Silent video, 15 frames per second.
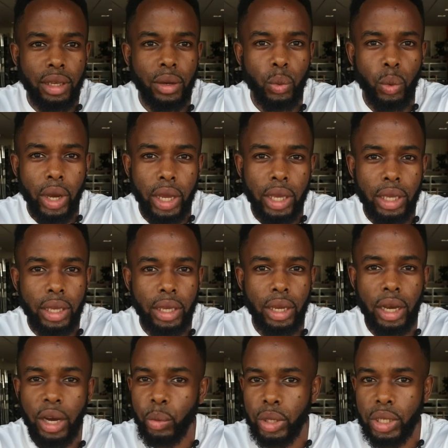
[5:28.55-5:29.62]
why
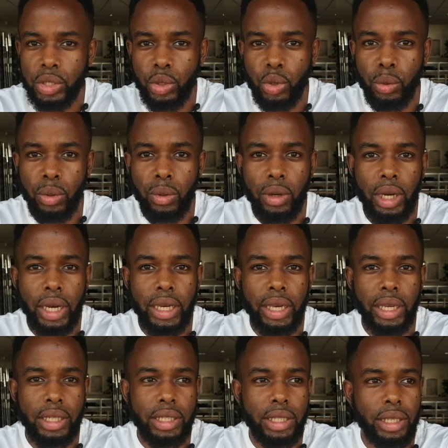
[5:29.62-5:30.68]
are we so
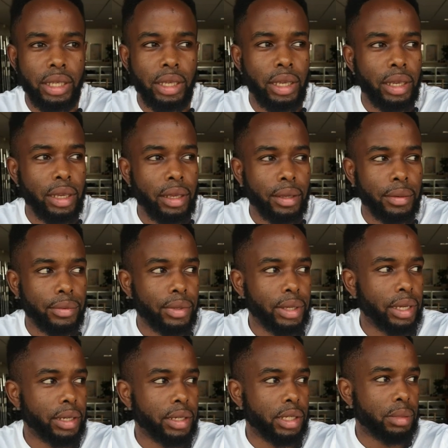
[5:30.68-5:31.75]
against
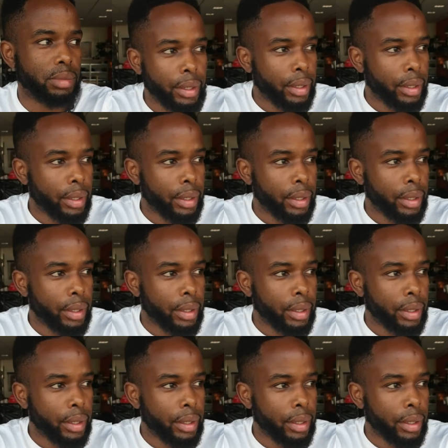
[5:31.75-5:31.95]
veganism?